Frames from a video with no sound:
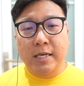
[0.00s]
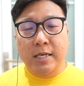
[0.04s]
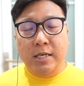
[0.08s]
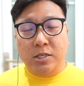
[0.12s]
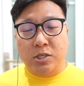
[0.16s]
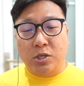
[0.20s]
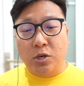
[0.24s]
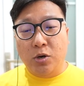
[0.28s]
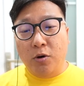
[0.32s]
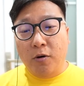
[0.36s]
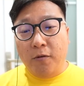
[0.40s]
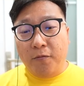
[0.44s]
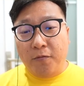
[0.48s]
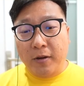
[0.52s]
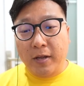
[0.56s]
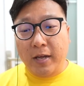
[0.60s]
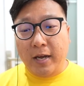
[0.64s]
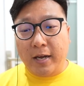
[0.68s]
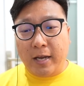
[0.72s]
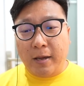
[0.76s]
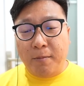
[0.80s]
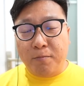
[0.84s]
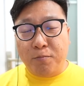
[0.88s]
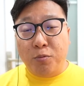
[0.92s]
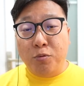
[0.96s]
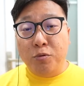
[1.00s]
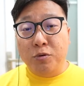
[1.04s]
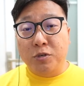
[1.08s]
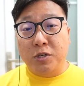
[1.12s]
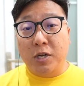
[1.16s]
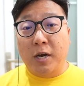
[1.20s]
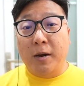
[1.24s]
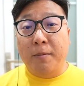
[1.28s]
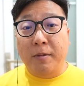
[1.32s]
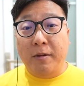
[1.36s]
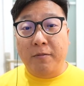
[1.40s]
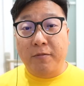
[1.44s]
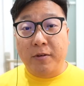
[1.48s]
So hopefully I can push
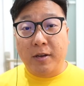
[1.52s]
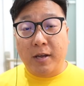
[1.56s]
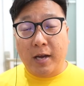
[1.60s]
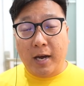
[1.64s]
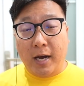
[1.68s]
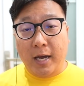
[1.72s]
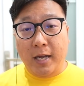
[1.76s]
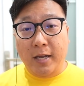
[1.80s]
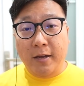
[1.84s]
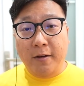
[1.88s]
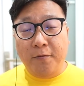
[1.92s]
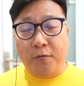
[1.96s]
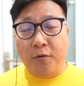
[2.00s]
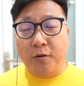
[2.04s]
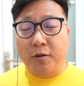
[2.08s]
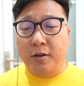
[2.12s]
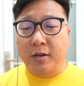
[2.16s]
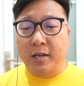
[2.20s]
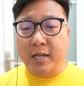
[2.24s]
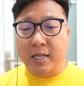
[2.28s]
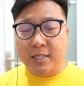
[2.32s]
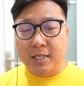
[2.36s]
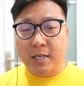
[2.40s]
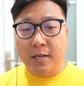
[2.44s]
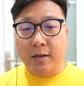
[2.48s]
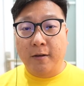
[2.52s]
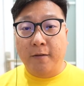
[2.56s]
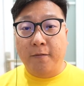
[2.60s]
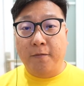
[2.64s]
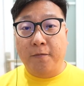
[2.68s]
up even higher for the next